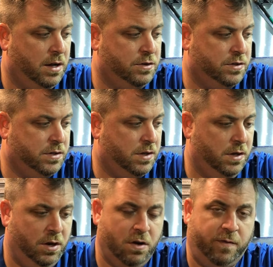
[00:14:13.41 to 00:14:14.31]
Just,
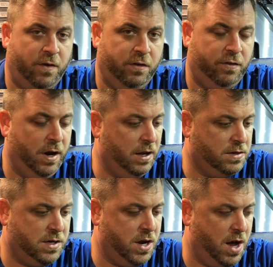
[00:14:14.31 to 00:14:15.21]
you know, frustrating
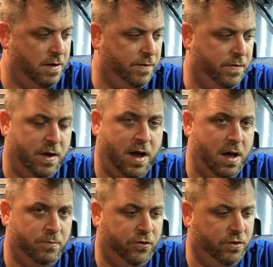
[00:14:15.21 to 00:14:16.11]
stuff.
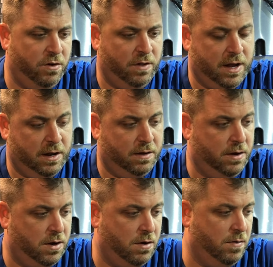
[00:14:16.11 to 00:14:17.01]
I'm sure that,
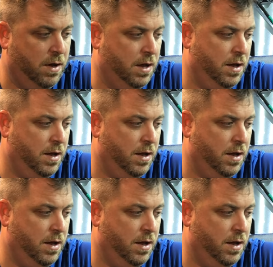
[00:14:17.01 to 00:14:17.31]
you know,